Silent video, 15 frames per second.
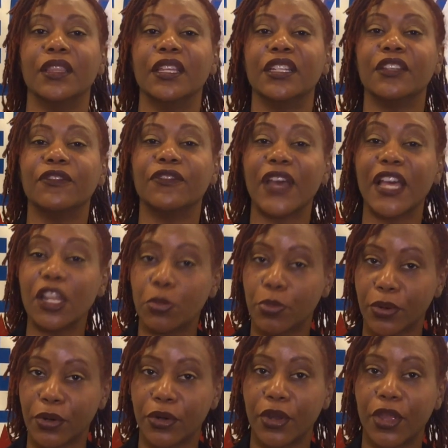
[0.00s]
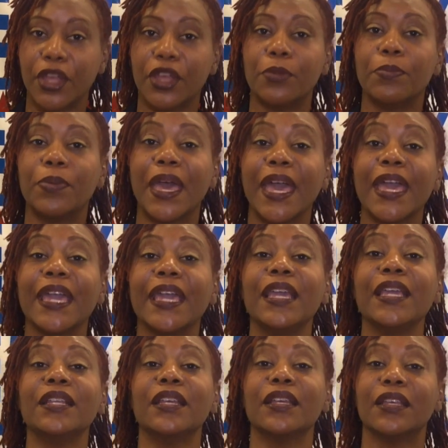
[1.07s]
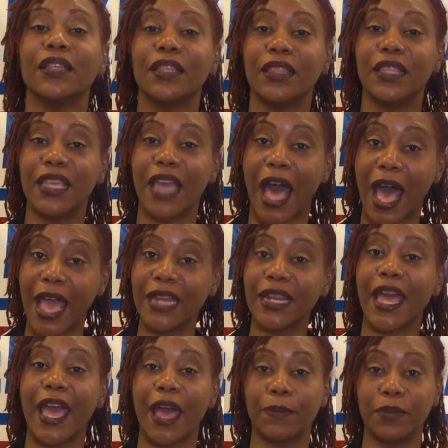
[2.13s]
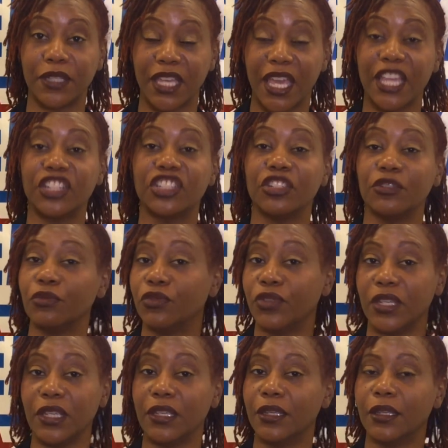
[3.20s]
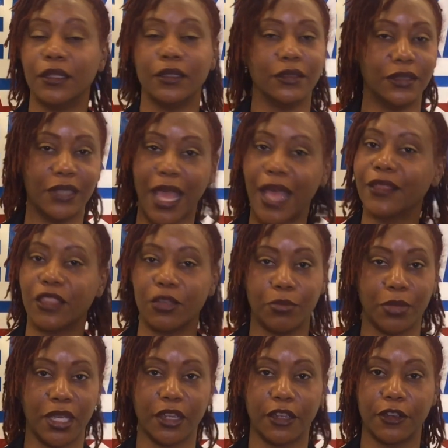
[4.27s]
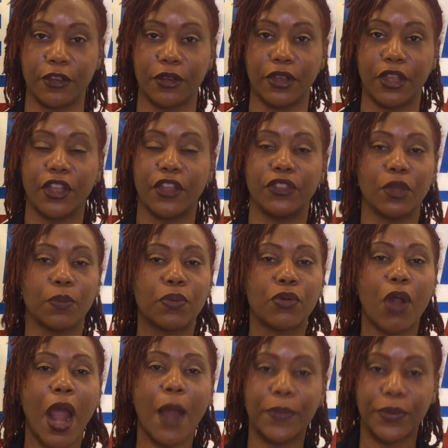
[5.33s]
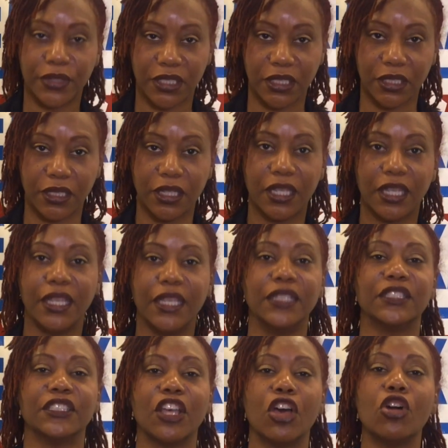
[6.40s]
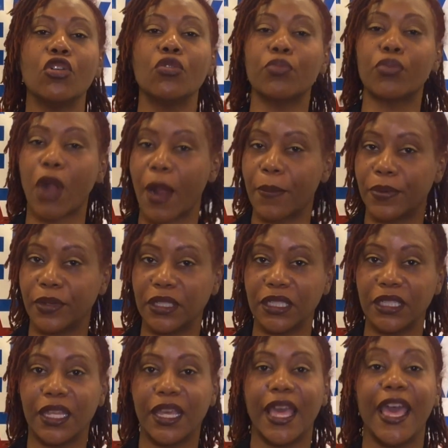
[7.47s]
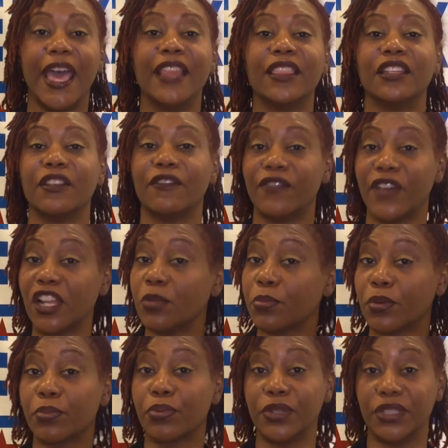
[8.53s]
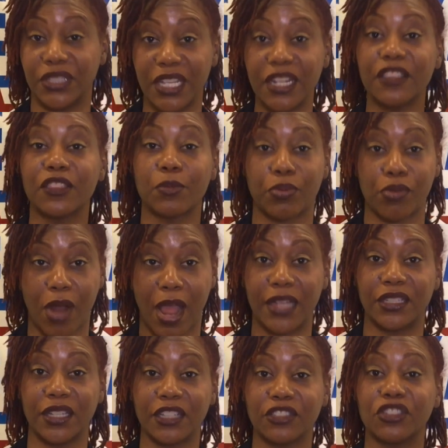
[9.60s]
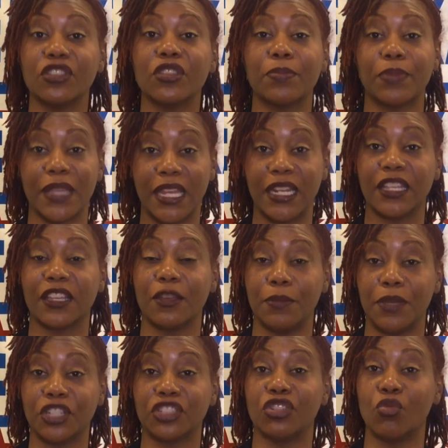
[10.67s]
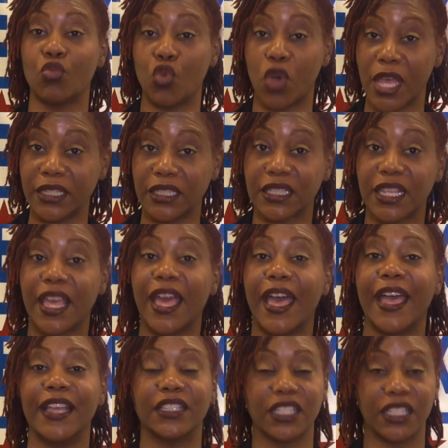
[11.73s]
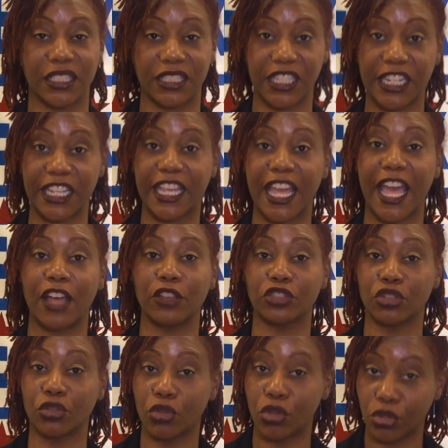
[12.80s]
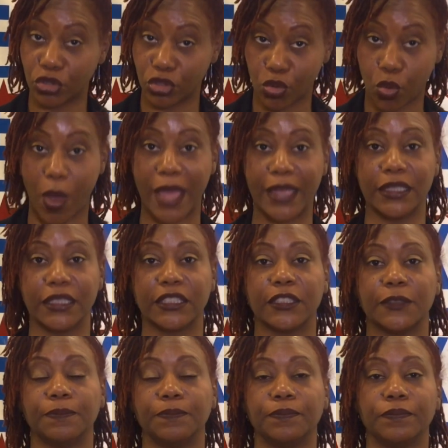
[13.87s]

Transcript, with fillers: The developer paid the IDA application fee, not the mayor. The property is zoned properly, and the developer presented the project to the Planning Commission once and to the City Council twice.